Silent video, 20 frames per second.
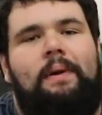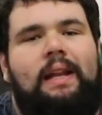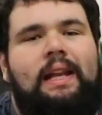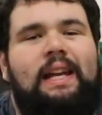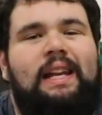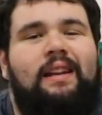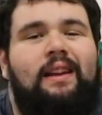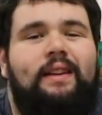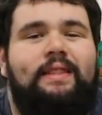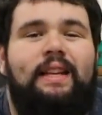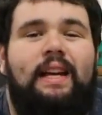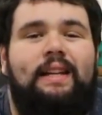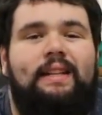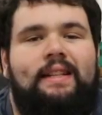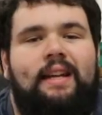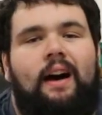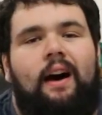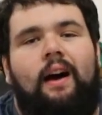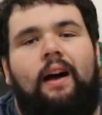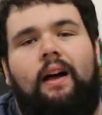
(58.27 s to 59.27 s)
and he does a
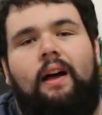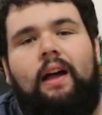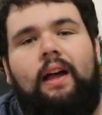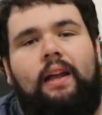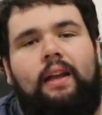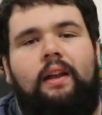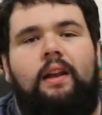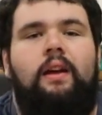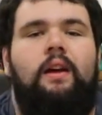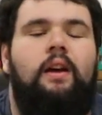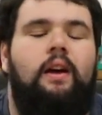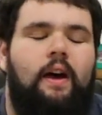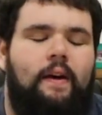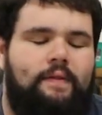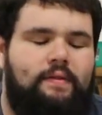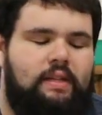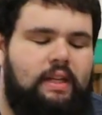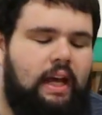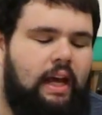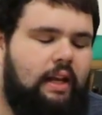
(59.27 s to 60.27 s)
ton
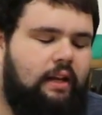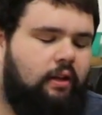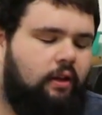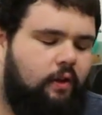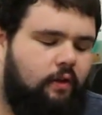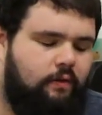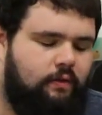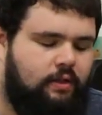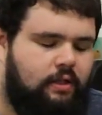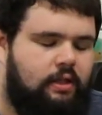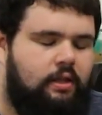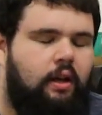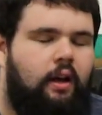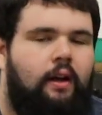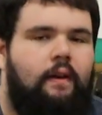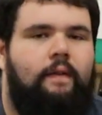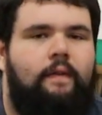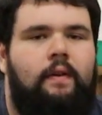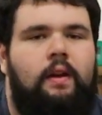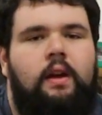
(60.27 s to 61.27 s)
of standalone
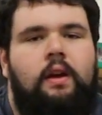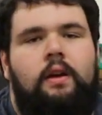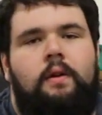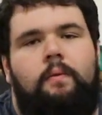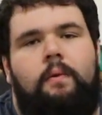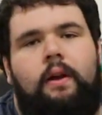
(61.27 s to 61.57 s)
stuff.